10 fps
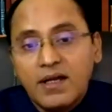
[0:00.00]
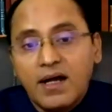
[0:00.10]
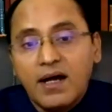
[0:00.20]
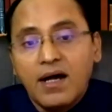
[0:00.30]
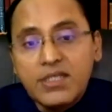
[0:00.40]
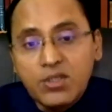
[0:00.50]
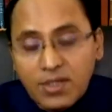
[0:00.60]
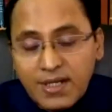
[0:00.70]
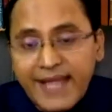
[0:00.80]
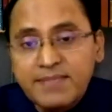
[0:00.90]
on your
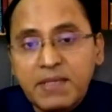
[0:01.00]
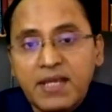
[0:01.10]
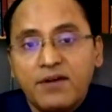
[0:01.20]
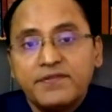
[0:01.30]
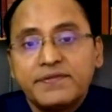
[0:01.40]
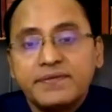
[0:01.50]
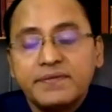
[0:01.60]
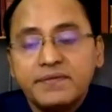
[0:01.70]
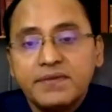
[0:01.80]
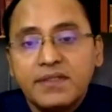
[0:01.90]
client's behalf.
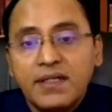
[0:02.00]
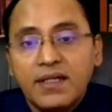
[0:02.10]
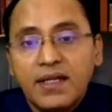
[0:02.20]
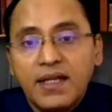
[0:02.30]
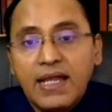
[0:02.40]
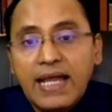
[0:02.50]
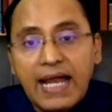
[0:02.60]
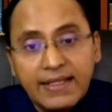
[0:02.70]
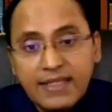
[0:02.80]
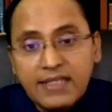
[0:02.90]

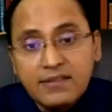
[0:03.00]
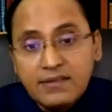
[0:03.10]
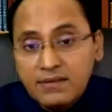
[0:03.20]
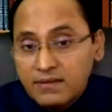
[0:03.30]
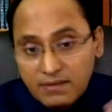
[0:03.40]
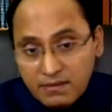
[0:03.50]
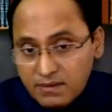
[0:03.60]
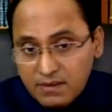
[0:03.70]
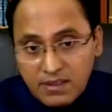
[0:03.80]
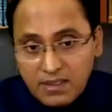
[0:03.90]
And then
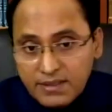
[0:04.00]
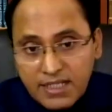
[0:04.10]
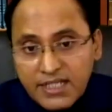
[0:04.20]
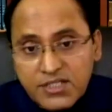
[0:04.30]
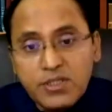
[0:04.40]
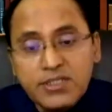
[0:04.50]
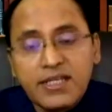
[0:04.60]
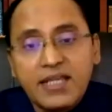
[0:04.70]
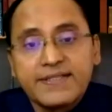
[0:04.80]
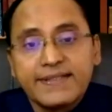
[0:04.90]
that leads to
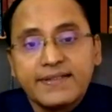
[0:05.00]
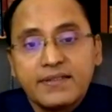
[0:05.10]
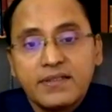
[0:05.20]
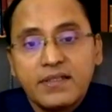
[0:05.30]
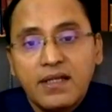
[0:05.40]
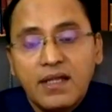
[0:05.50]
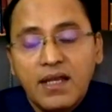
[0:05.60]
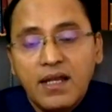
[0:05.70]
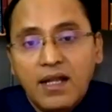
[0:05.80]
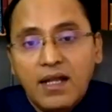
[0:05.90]
litigation.
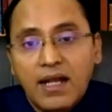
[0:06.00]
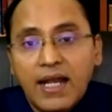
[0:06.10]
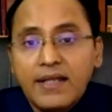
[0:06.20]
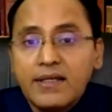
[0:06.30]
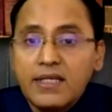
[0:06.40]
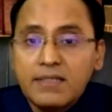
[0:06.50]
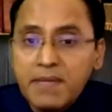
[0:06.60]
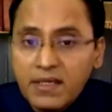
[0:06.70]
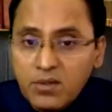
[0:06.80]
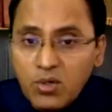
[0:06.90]
And it
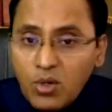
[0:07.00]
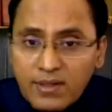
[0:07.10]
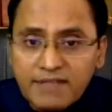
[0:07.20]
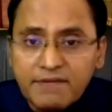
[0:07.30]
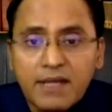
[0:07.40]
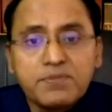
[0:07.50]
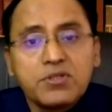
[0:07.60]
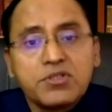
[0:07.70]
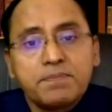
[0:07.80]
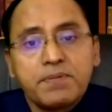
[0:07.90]
may go all the way up to the
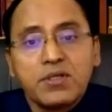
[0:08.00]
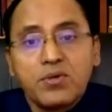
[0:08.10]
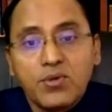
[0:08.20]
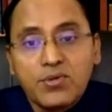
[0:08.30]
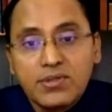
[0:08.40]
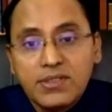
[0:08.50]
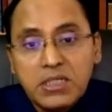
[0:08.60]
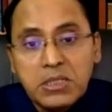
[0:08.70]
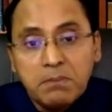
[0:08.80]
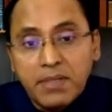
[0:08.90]
Supreme Court.
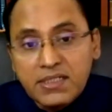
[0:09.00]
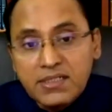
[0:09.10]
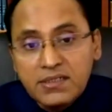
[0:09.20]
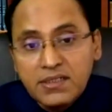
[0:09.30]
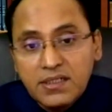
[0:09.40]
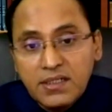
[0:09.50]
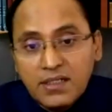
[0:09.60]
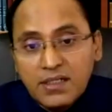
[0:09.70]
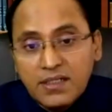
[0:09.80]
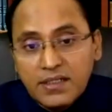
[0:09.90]
But
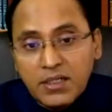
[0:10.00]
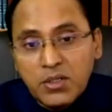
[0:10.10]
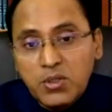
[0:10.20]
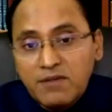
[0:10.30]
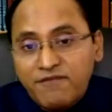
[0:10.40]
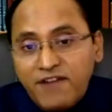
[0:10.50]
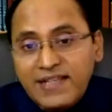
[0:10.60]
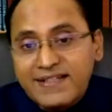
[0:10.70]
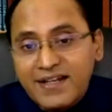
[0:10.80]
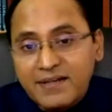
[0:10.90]
the whole
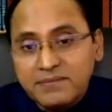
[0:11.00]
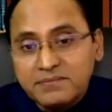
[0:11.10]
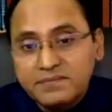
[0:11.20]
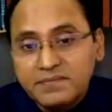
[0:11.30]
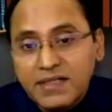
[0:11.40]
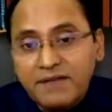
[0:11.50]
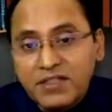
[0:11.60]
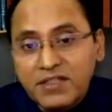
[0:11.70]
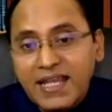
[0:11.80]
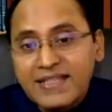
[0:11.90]
fulcrum of the
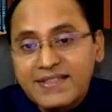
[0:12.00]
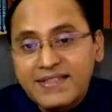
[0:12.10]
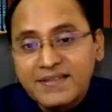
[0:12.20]
case